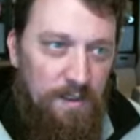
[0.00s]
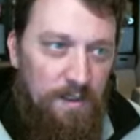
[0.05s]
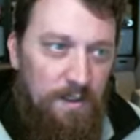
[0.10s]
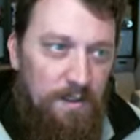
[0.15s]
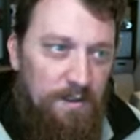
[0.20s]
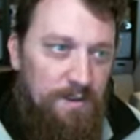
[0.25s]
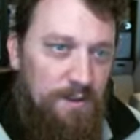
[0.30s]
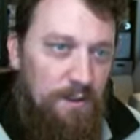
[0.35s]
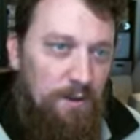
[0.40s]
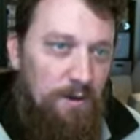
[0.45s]

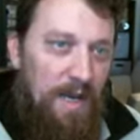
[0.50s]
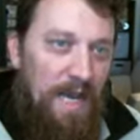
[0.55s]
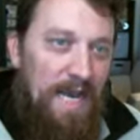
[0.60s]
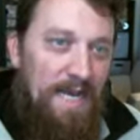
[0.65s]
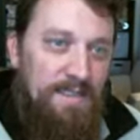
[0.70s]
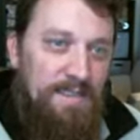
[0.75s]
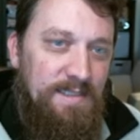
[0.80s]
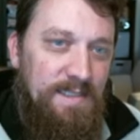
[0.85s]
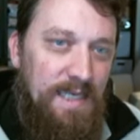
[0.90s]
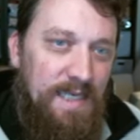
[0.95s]
So
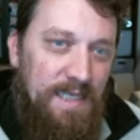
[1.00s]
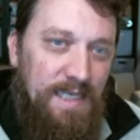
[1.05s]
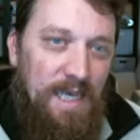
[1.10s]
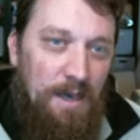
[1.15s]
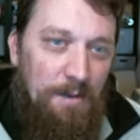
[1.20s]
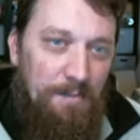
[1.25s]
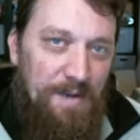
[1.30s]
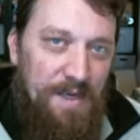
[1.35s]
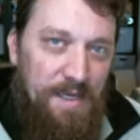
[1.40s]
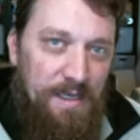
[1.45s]
as they
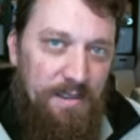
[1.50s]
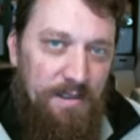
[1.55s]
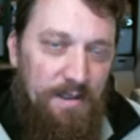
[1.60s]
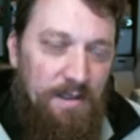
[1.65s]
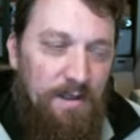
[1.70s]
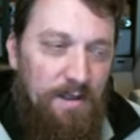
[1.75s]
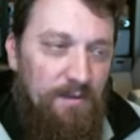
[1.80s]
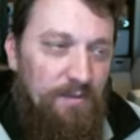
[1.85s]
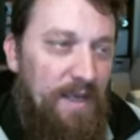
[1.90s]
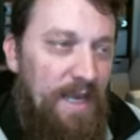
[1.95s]
come
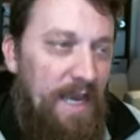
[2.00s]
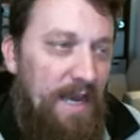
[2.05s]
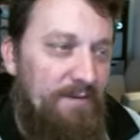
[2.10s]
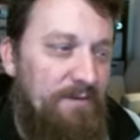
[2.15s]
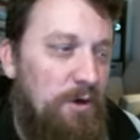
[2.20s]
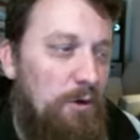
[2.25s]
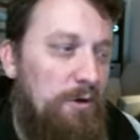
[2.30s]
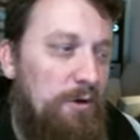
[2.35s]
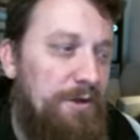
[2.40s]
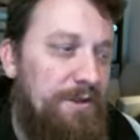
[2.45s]
in, they
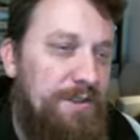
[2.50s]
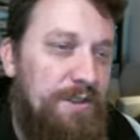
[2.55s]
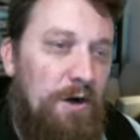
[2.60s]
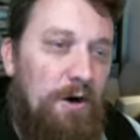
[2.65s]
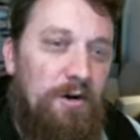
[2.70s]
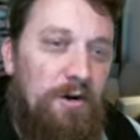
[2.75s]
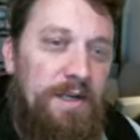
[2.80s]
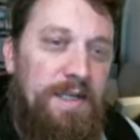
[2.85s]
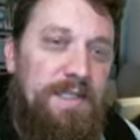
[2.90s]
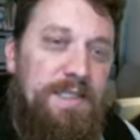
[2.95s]
have no good
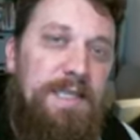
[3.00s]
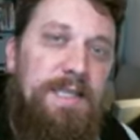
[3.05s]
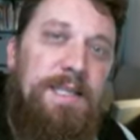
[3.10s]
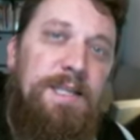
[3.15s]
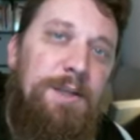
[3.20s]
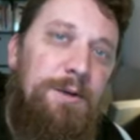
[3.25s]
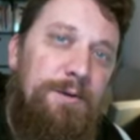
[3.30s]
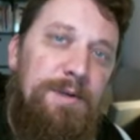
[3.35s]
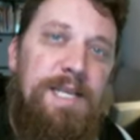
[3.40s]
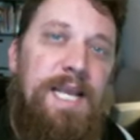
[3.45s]
targets, and
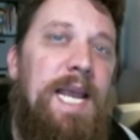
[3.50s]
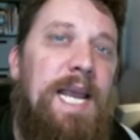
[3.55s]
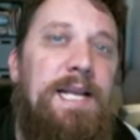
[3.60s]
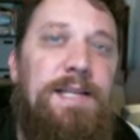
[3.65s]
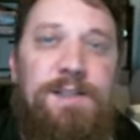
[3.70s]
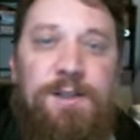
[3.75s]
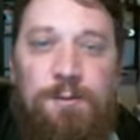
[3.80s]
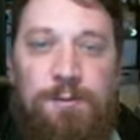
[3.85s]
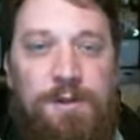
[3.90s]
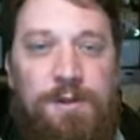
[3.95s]
then you can
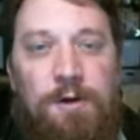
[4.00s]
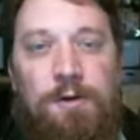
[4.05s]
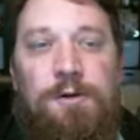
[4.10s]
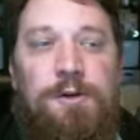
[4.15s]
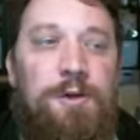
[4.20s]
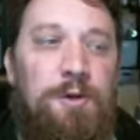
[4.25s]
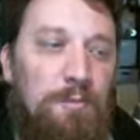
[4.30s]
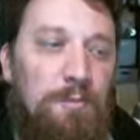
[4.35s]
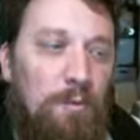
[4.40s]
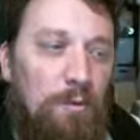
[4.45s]
answer with
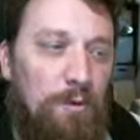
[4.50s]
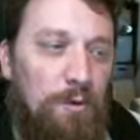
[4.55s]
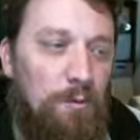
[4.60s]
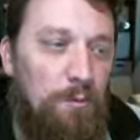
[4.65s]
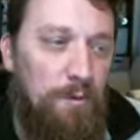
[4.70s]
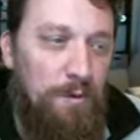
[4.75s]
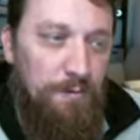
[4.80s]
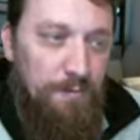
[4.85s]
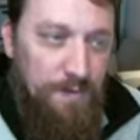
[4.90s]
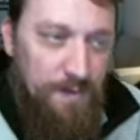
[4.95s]
all your mortal
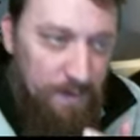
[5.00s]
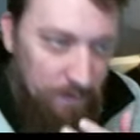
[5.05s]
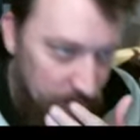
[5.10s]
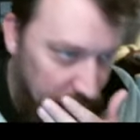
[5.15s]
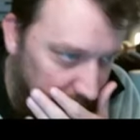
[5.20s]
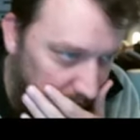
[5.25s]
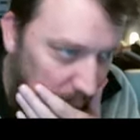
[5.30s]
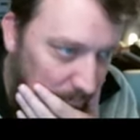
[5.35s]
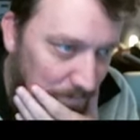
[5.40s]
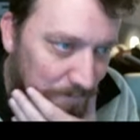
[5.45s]
wounds.
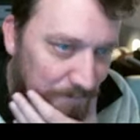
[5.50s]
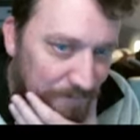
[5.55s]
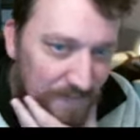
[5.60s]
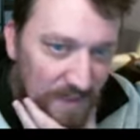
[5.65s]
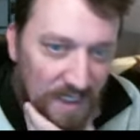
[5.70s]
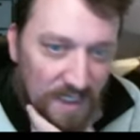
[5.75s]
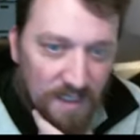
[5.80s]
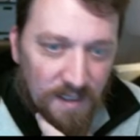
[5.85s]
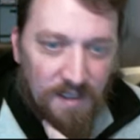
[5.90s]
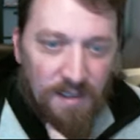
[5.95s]
So
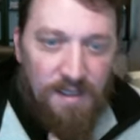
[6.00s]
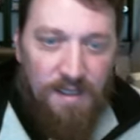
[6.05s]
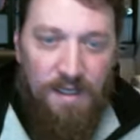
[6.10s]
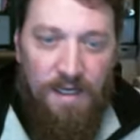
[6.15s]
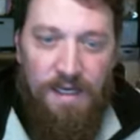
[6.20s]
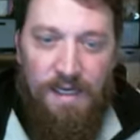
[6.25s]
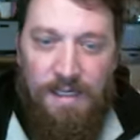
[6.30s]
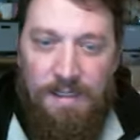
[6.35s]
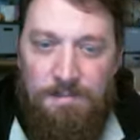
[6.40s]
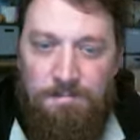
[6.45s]

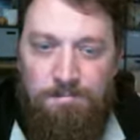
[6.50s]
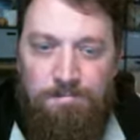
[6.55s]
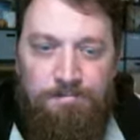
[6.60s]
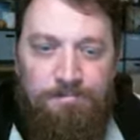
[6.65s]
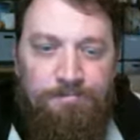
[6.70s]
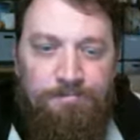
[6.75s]
um,